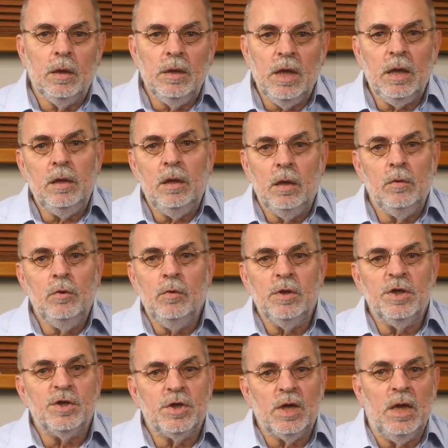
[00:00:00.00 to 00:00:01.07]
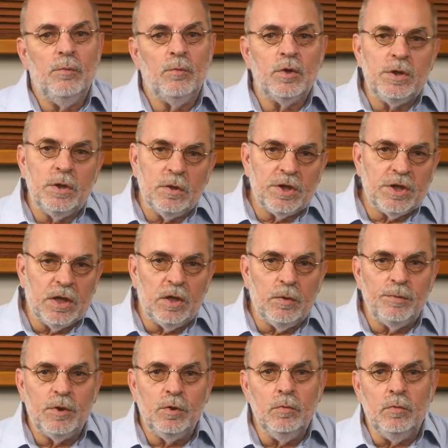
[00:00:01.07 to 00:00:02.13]
then do the same on
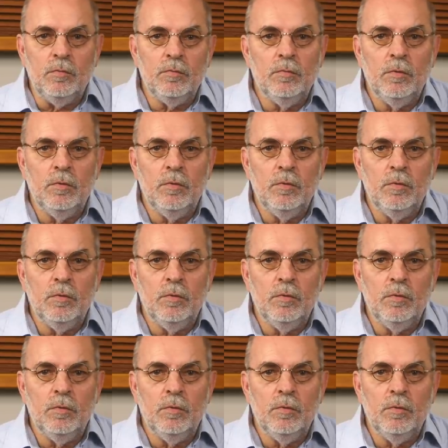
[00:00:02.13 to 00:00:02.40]
setup two.